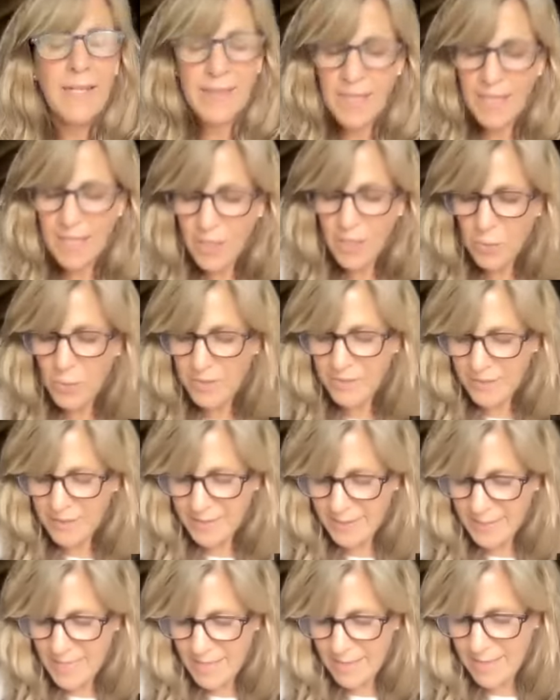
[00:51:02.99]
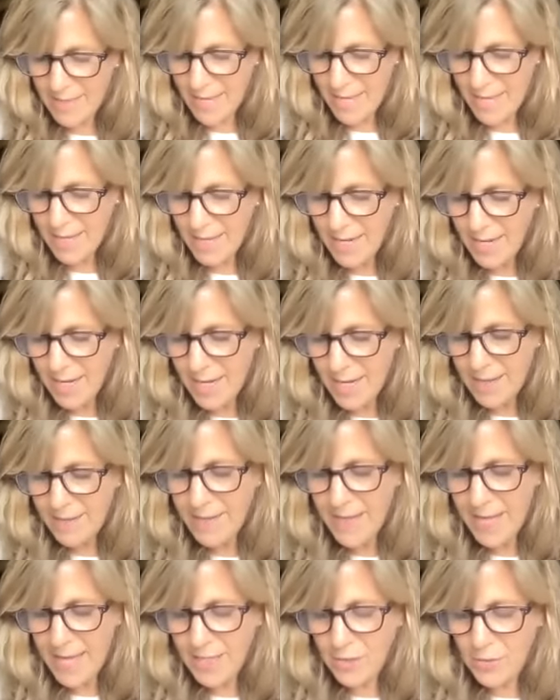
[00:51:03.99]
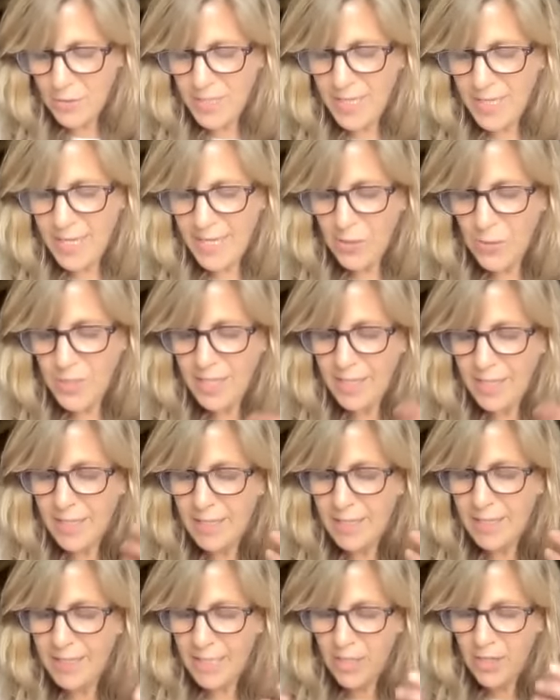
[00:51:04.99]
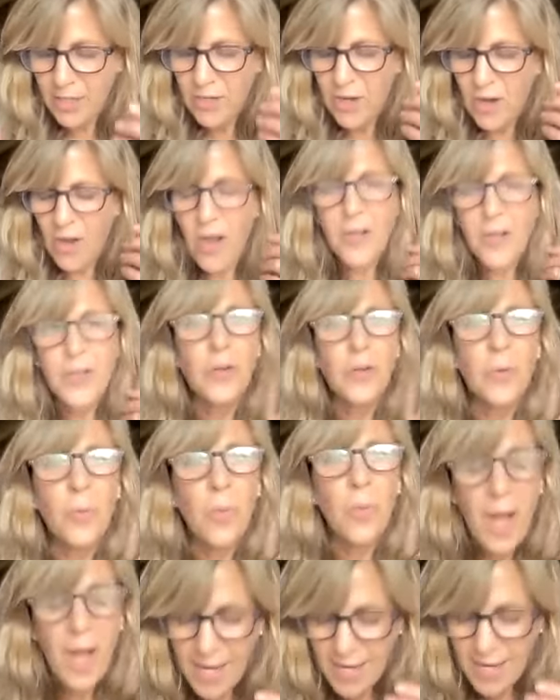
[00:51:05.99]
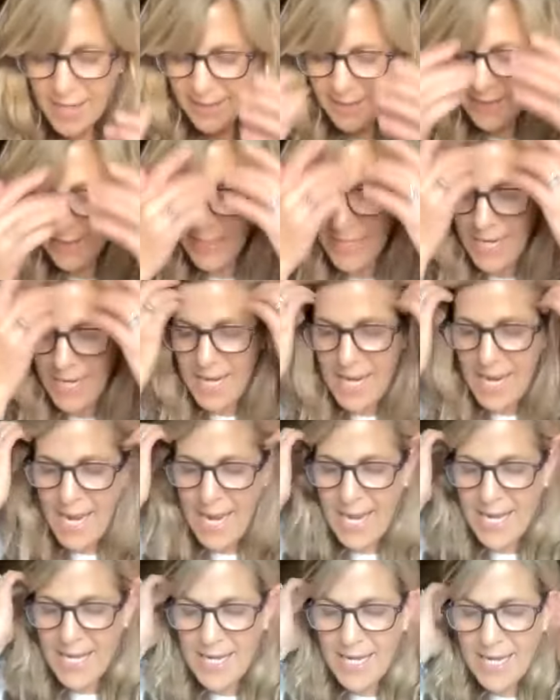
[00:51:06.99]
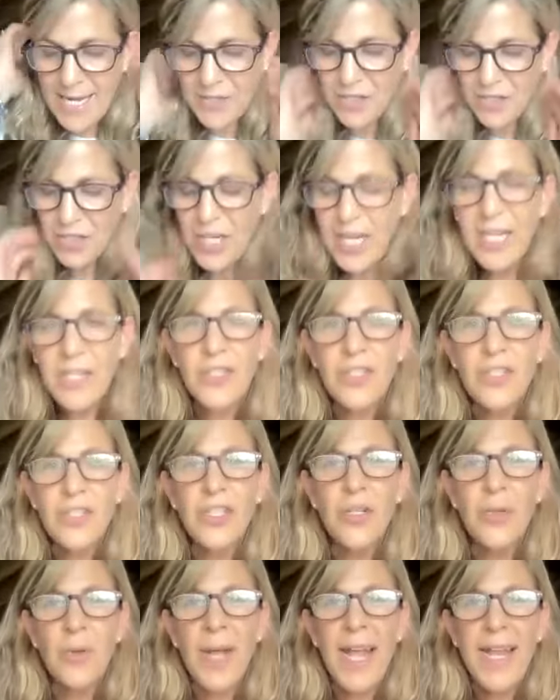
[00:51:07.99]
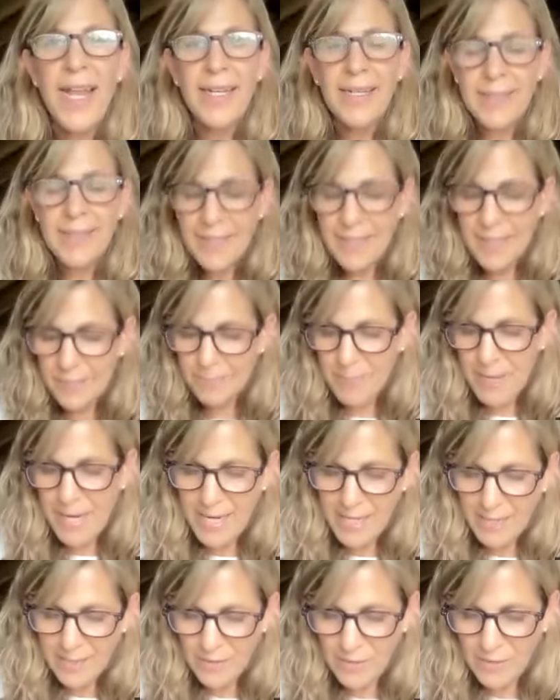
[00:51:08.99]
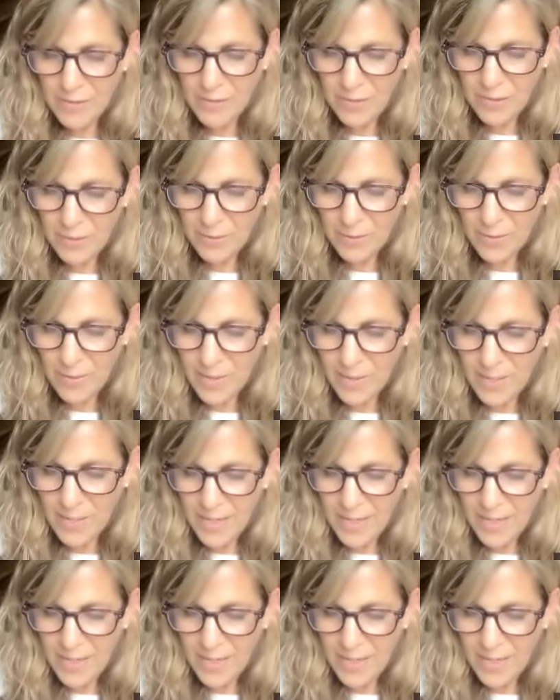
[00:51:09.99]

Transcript: I think you even said that. Totally. That you get clear on your whys and it changes you and expands you.